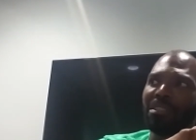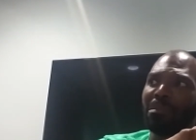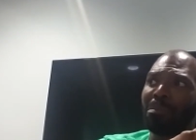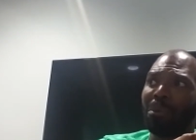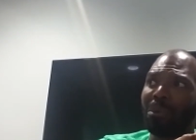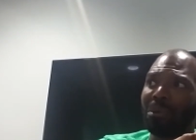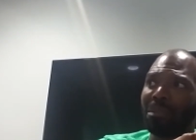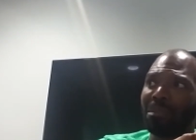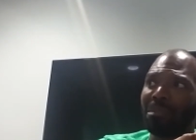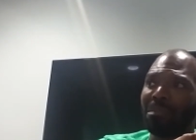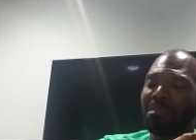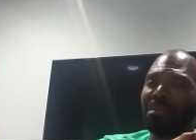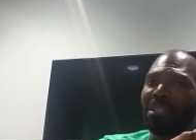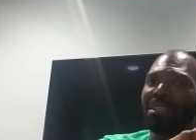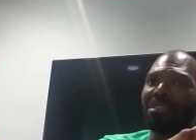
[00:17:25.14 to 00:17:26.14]

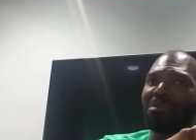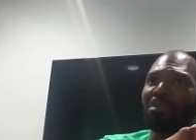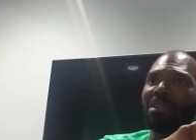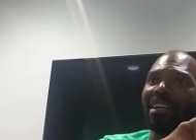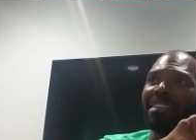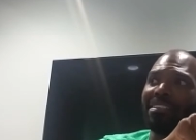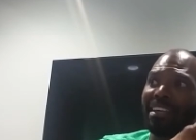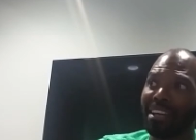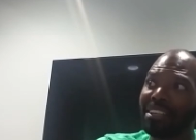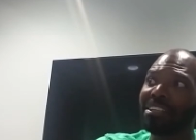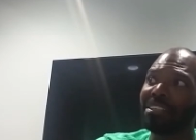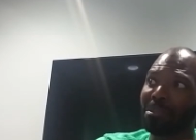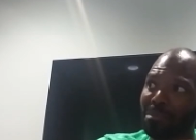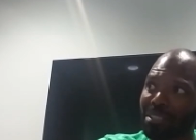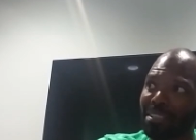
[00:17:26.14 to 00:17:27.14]
important because we're not
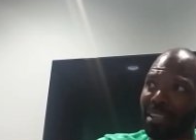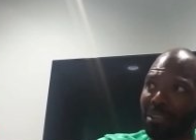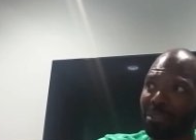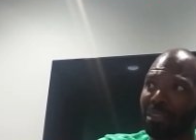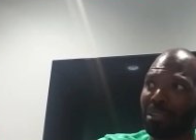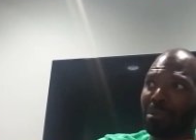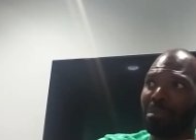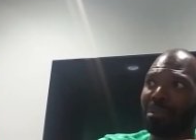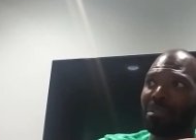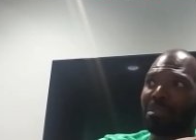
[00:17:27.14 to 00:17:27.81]
telling them that psychotherapy is